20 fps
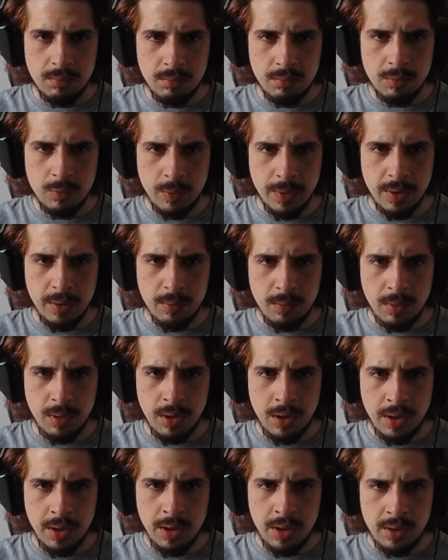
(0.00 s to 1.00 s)
wait,
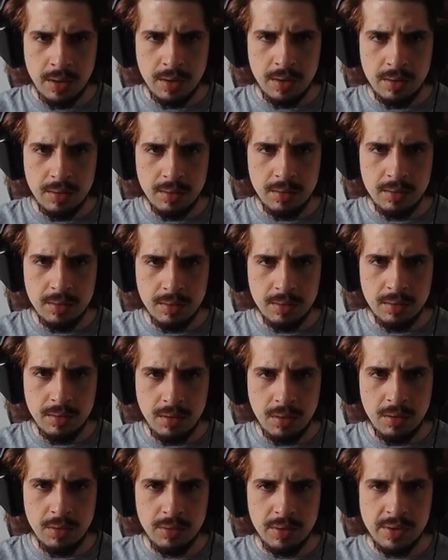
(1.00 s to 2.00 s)
what?
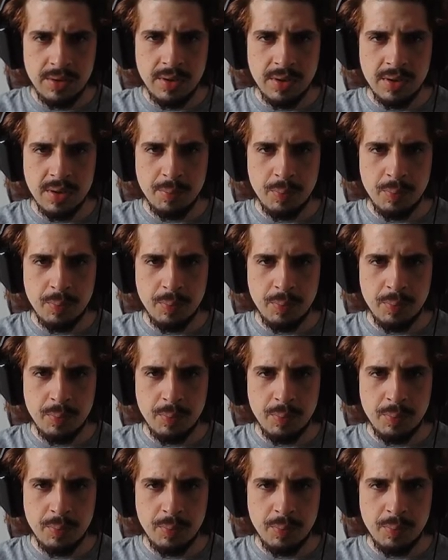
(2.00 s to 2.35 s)
Oh, this is the